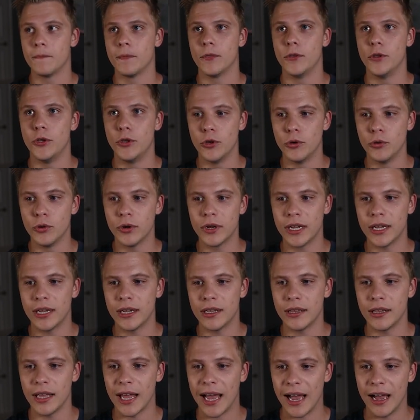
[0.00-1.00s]
you
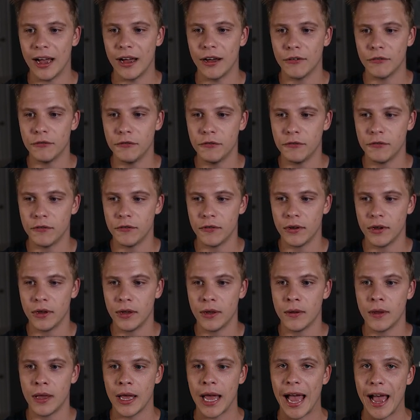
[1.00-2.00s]
can have
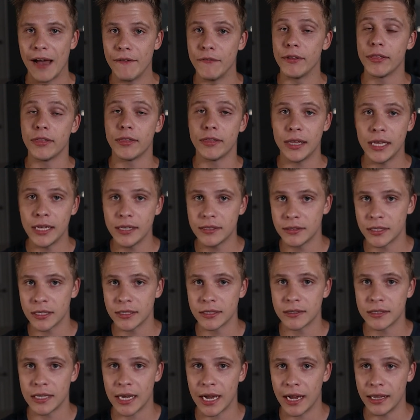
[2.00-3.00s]
a
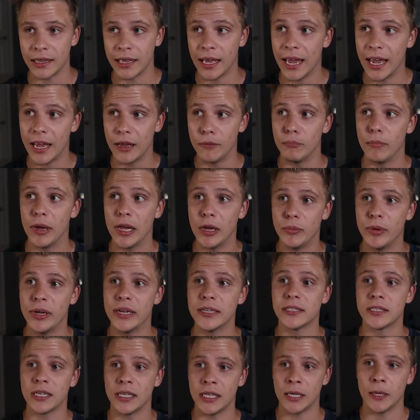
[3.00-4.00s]
thesis that, hey, maybe
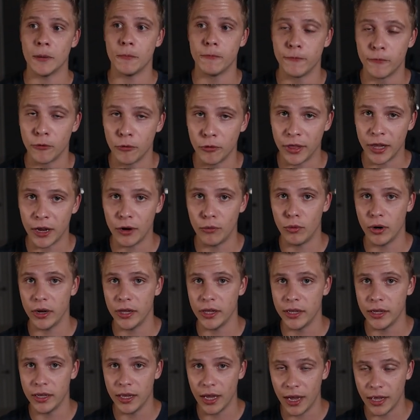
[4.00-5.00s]
it's setting up for that
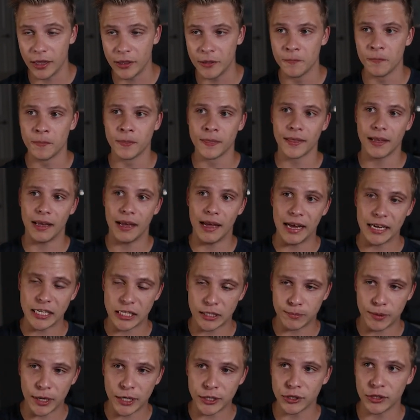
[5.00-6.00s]
run again,
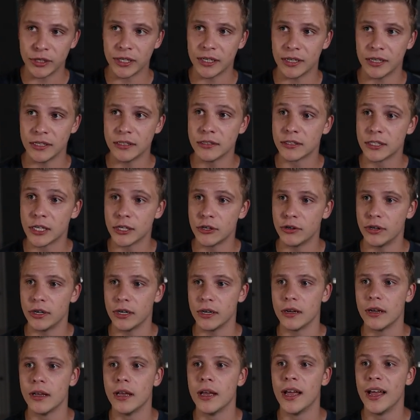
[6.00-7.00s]
especially
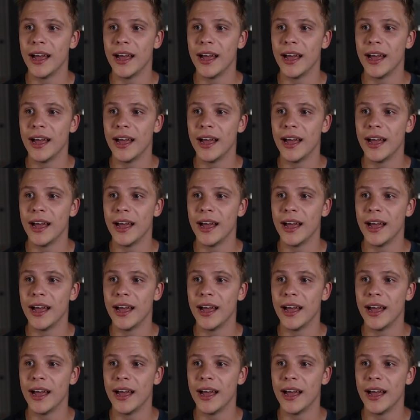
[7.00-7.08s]
considering